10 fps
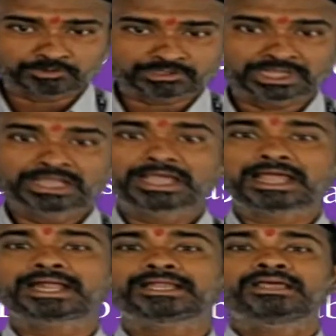
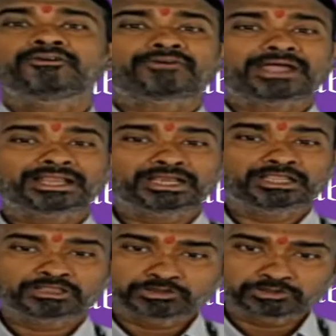And
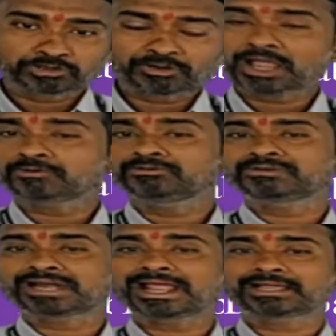finally, you should have to
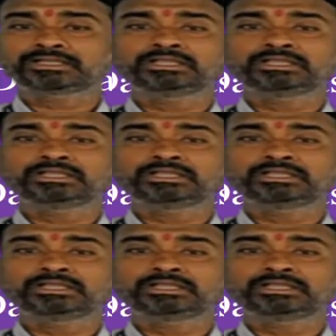track the